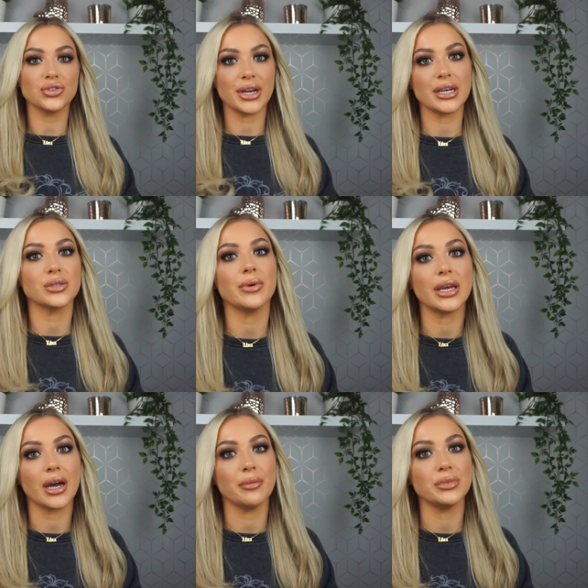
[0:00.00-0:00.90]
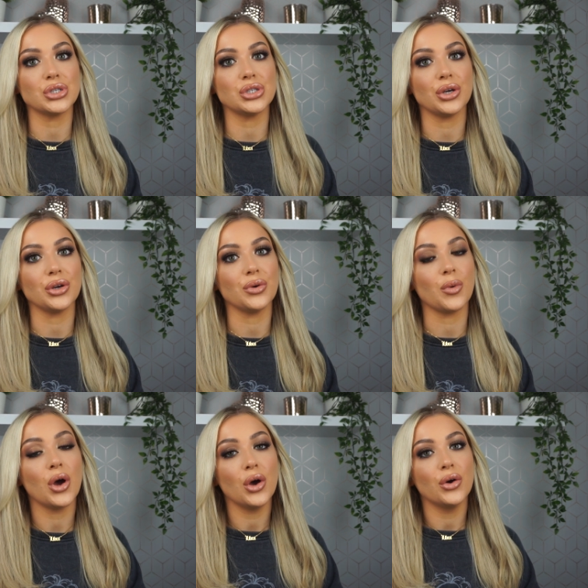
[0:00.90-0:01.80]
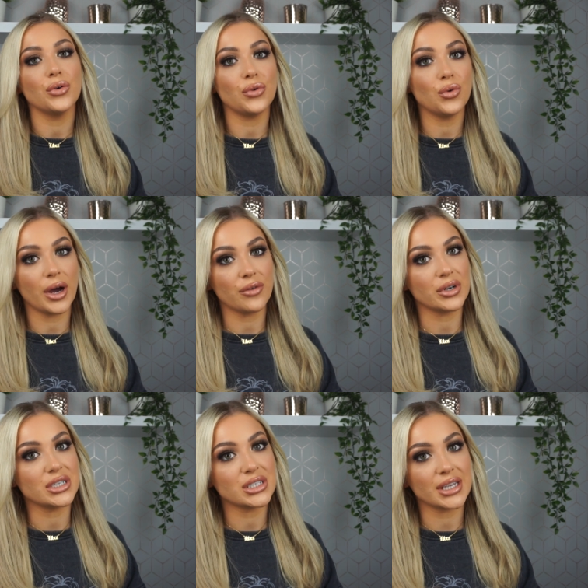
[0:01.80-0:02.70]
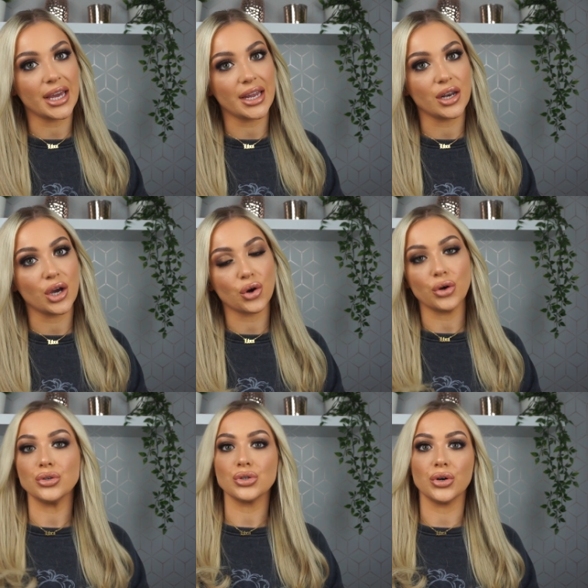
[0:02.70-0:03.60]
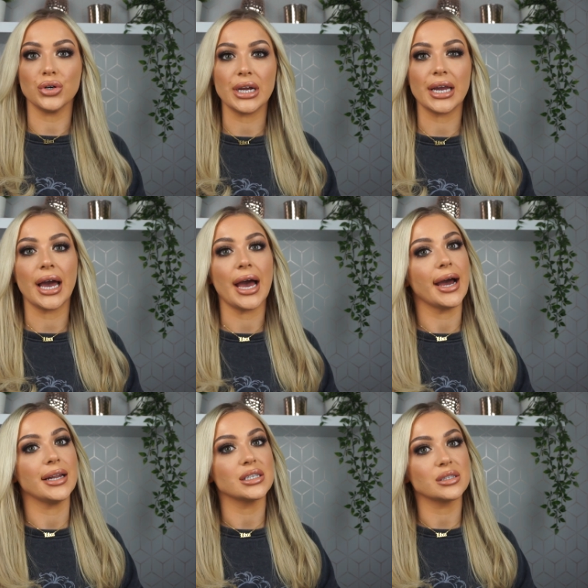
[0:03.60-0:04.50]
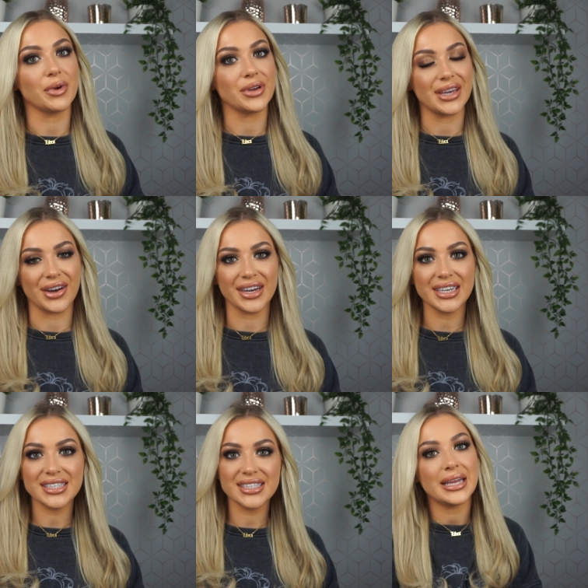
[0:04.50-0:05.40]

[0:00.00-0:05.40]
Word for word: tricks when it comes to full coverage skin, contouring and smoky eyes.